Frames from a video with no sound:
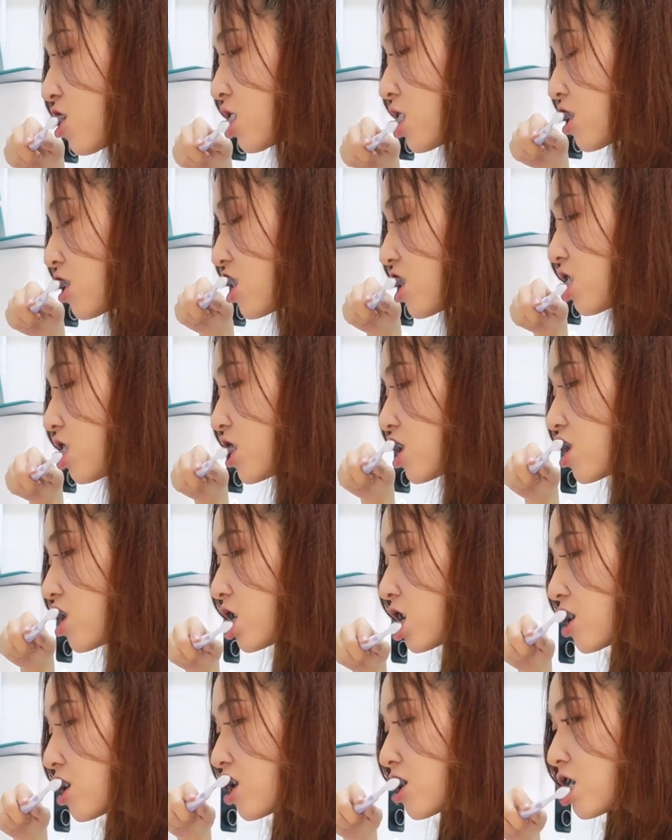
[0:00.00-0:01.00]
This is the
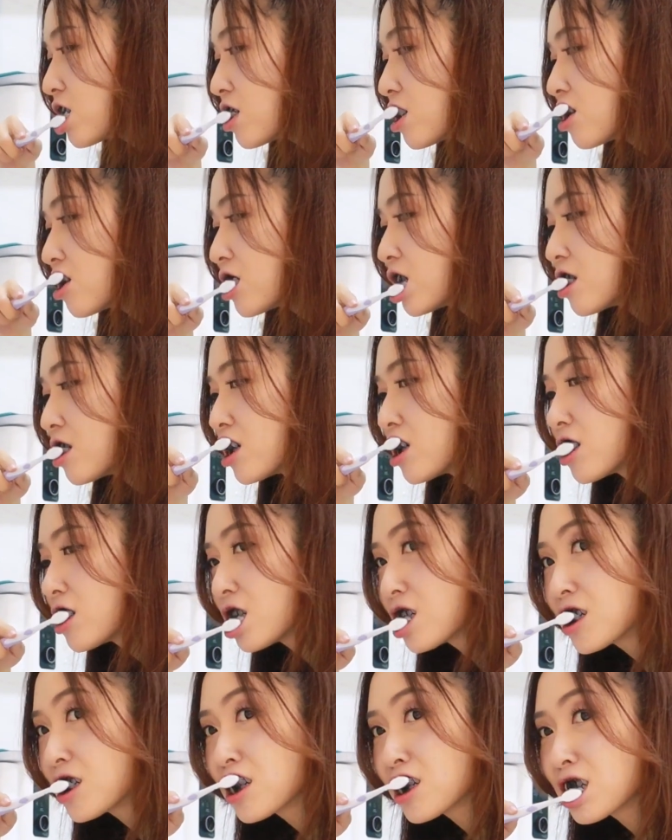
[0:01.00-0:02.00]
way we brush
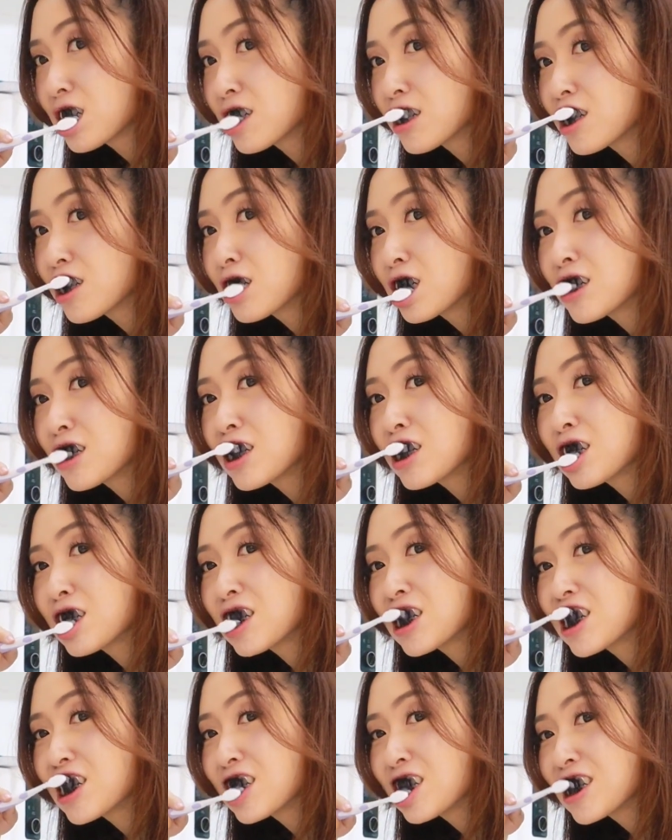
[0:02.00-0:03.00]
our teeth,
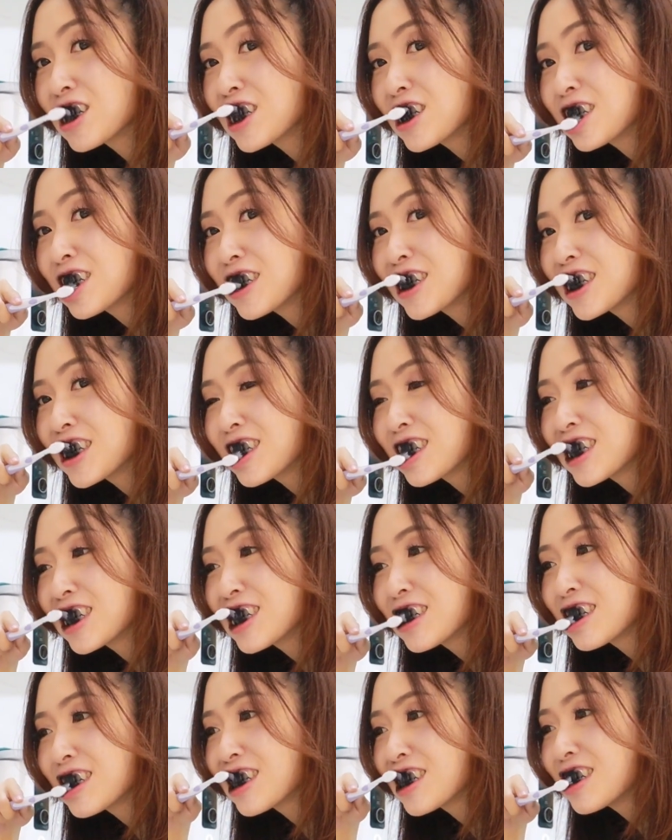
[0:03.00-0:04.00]
brush our teeth,
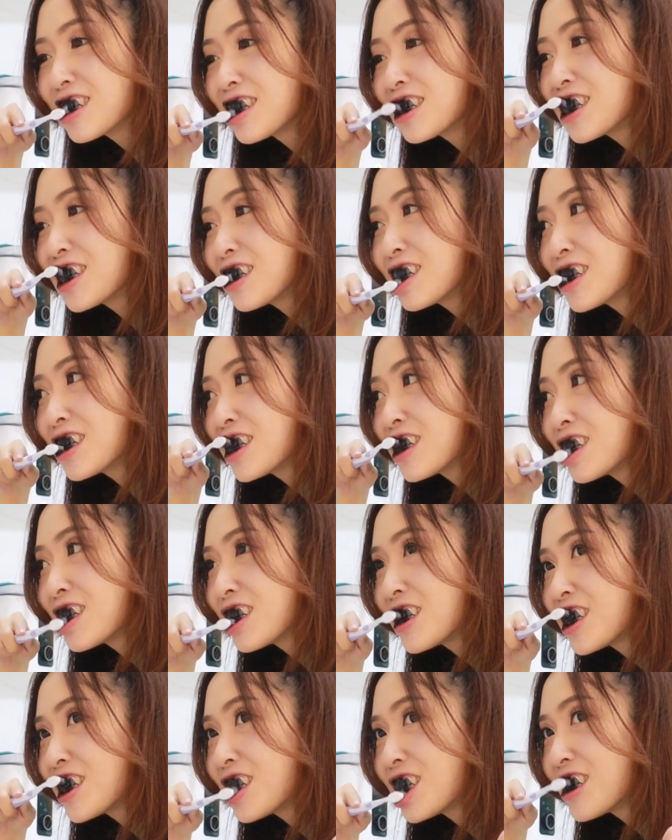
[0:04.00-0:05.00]
brush our teeth.
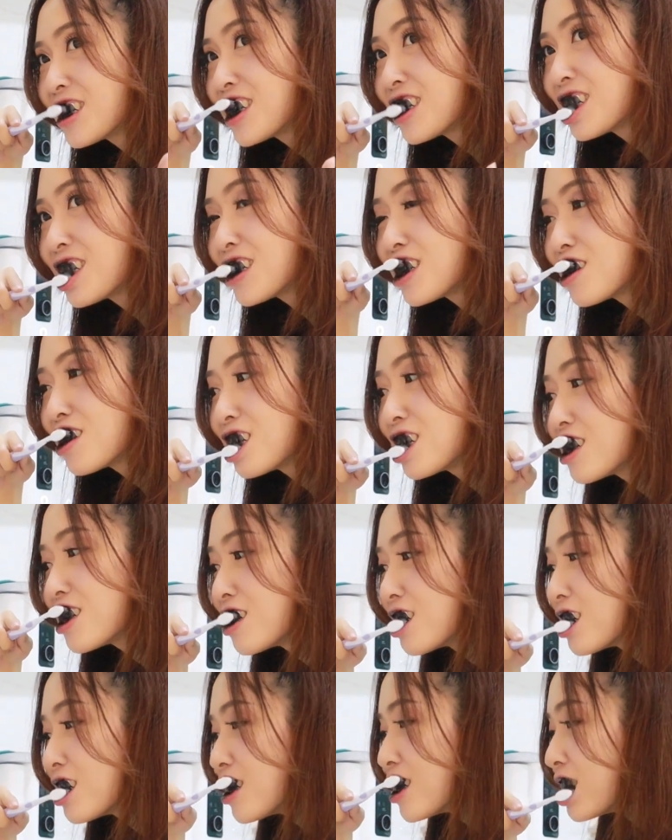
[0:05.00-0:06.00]
This is the way we
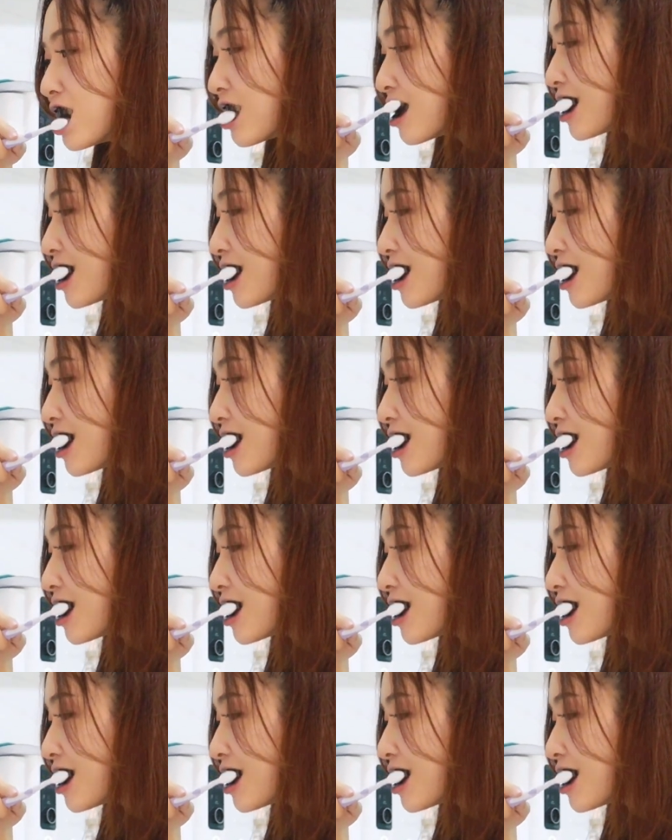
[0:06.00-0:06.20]
brush our